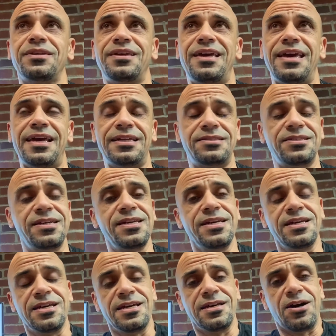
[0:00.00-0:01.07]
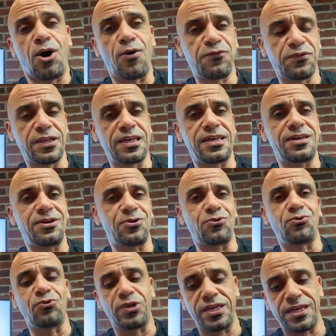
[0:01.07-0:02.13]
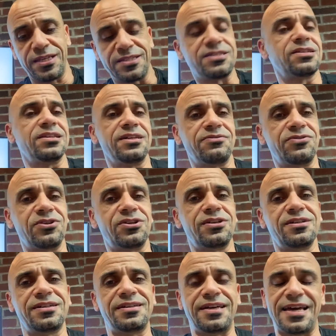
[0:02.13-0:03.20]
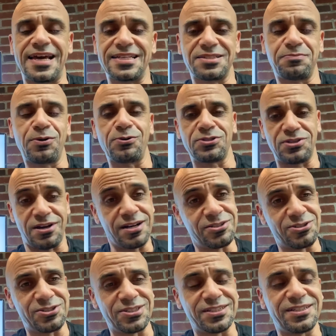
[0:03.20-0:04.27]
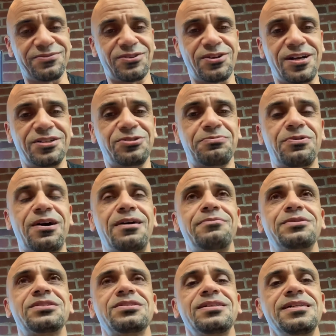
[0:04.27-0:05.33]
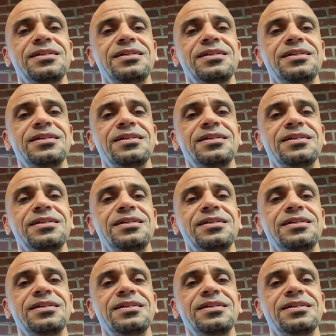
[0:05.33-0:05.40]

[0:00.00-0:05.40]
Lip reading: and hopefully we deliver as opposed to underpromise.